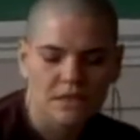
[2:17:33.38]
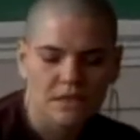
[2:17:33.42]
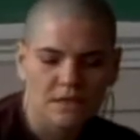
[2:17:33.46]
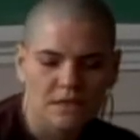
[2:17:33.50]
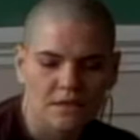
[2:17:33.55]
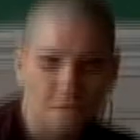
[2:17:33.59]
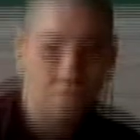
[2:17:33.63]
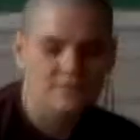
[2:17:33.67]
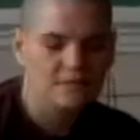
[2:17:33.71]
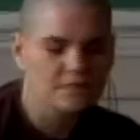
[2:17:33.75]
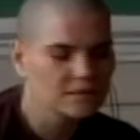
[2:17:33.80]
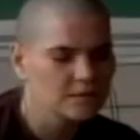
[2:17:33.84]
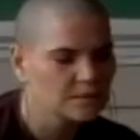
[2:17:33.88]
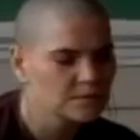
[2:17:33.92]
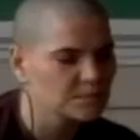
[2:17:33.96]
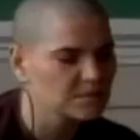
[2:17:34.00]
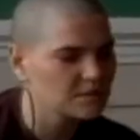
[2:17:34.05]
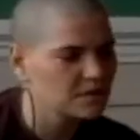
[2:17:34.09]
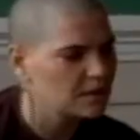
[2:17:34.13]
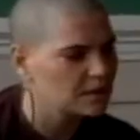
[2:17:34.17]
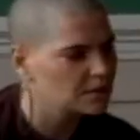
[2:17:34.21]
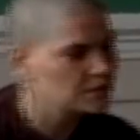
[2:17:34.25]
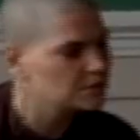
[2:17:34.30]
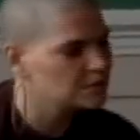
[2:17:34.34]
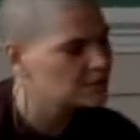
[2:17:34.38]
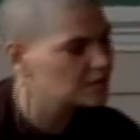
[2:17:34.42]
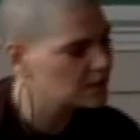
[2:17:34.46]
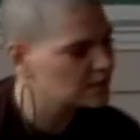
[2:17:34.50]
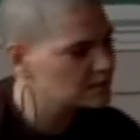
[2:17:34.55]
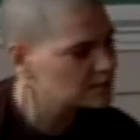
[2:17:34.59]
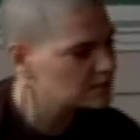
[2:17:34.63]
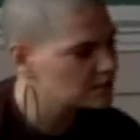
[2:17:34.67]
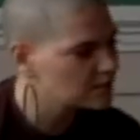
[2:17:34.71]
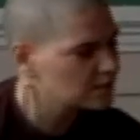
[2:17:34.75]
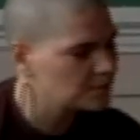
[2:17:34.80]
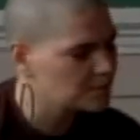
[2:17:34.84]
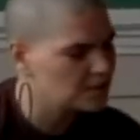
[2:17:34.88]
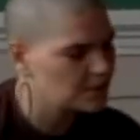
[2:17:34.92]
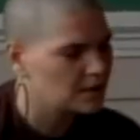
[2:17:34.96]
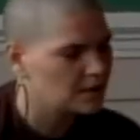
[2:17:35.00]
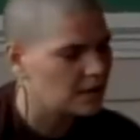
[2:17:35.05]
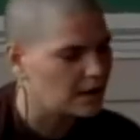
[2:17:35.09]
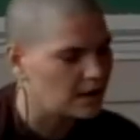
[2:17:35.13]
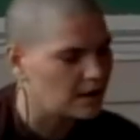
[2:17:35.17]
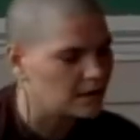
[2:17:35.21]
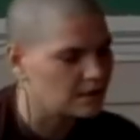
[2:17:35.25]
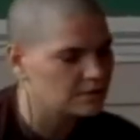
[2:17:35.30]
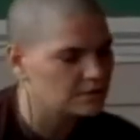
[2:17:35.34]
It seems like you guys coming
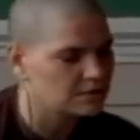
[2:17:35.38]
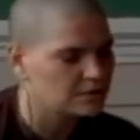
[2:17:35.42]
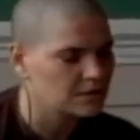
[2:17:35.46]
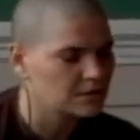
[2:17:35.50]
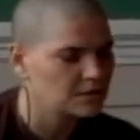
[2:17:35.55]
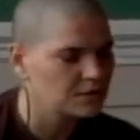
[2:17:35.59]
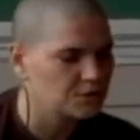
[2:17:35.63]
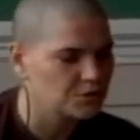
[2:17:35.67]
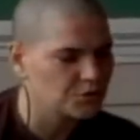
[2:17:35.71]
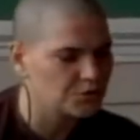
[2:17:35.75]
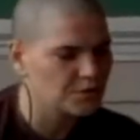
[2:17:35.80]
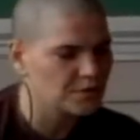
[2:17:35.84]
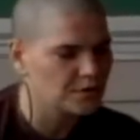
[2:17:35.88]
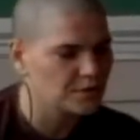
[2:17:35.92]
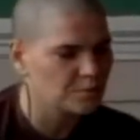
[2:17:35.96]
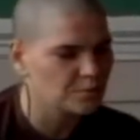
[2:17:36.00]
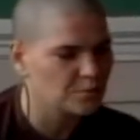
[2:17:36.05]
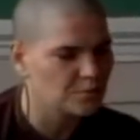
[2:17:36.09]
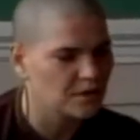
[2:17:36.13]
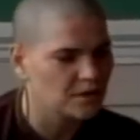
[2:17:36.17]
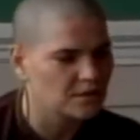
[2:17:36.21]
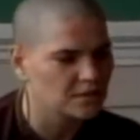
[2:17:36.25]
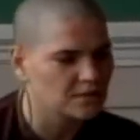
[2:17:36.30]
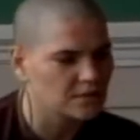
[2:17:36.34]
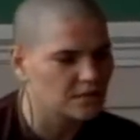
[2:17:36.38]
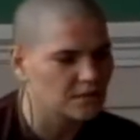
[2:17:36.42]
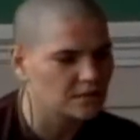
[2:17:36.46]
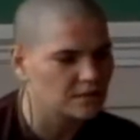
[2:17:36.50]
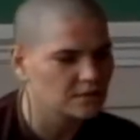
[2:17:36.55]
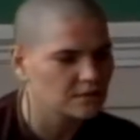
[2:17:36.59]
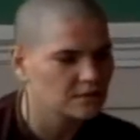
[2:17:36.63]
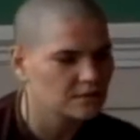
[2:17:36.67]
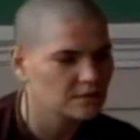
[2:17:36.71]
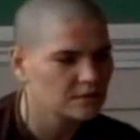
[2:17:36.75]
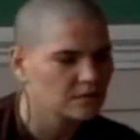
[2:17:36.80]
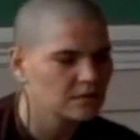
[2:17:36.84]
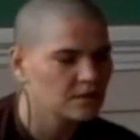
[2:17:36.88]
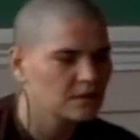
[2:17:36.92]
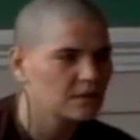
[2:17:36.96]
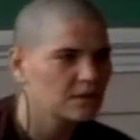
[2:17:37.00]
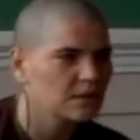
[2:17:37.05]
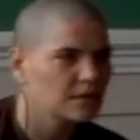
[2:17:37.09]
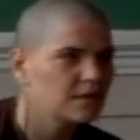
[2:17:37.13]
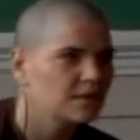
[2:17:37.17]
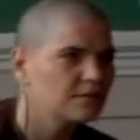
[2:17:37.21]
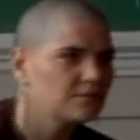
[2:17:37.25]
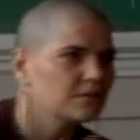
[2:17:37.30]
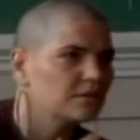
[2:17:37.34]
out of the Katrina Project,
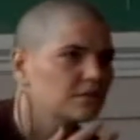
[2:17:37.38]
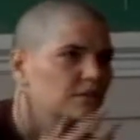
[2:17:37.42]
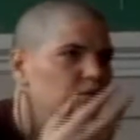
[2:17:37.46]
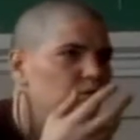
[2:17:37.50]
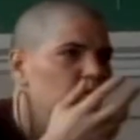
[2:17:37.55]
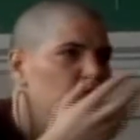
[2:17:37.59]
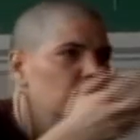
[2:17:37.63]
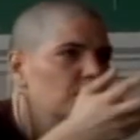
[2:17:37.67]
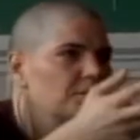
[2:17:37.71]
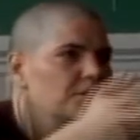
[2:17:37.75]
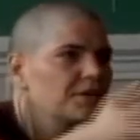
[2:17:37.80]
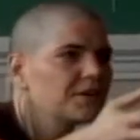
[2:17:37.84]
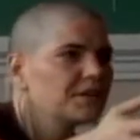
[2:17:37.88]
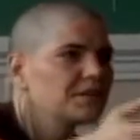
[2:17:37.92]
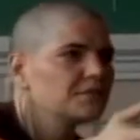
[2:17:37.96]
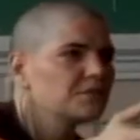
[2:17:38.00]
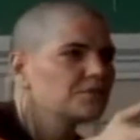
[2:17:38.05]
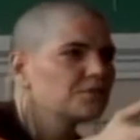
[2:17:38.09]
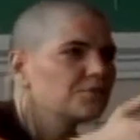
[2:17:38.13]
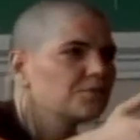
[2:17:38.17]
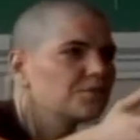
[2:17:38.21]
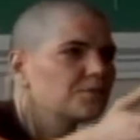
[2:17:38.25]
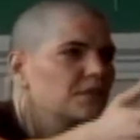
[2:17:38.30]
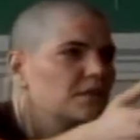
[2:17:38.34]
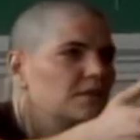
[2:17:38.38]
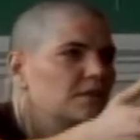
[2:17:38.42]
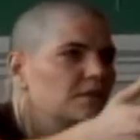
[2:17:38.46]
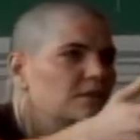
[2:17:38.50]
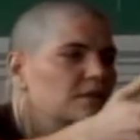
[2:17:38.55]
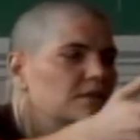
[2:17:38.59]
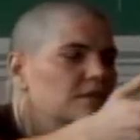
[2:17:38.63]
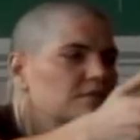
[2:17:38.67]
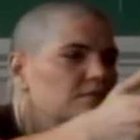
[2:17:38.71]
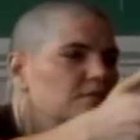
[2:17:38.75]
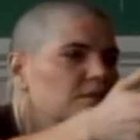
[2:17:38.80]
even the longer history of